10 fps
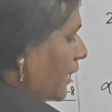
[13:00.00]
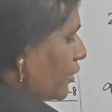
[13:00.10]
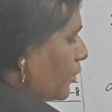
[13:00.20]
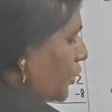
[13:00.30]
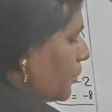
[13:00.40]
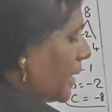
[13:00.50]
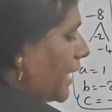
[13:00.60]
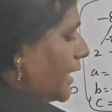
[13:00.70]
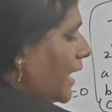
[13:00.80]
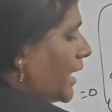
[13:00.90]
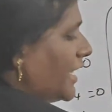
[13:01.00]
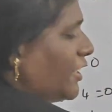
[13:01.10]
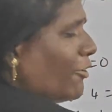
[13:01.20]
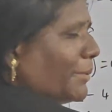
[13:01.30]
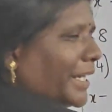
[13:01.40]
numerator,
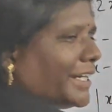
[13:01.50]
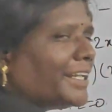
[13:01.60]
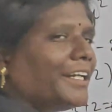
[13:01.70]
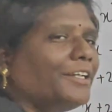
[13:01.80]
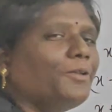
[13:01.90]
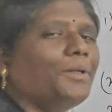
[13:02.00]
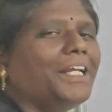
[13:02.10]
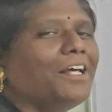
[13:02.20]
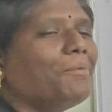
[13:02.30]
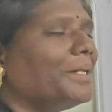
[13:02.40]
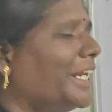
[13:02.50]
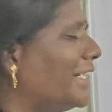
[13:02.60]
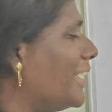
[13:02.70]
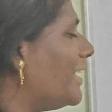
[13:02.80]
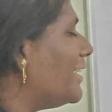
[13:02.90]
denominator into
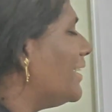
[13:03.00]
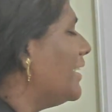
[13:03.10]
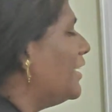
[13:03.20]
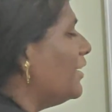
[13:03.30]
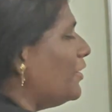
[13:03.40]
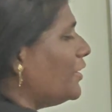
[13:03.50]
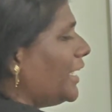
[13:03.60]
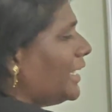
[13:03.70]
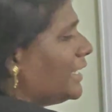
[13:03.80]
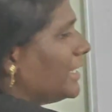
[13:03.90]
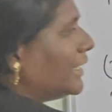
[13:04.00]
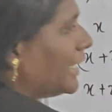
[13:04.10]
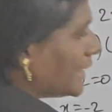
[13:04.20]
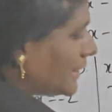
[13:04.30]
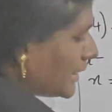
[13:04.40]
denominator. Okay. Next
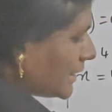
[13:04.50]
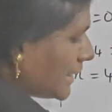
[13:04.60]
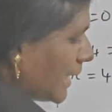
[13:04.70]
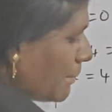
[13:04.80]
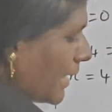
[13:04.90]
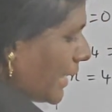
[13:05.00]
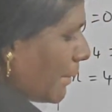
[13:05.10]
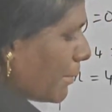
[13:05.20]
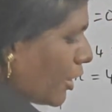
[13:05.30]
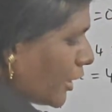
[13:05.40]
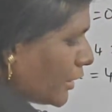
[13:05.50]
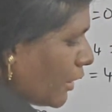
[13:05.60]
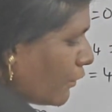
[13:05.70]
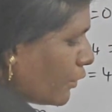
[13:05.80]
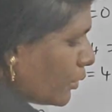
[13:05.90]
is c by a. Product of
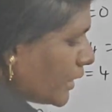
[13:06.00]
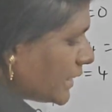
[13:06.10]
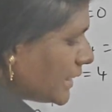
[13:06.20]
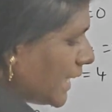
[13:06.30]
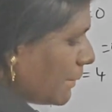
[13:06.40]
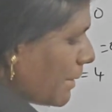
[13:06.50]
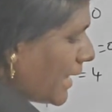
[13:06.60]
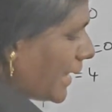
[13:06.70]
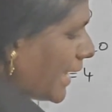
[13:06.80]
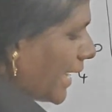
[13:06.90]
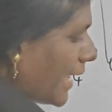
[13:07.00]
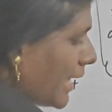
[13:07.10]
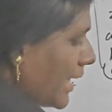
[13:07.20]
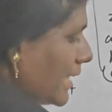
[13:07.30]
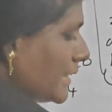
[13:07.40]
root is c by a.
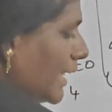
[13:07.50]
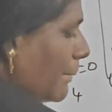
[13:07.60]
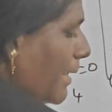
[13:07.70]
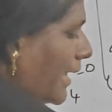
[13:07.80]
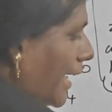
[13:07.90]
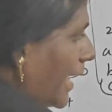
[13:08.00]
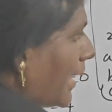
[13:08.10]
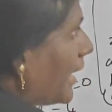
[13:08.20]
C by a,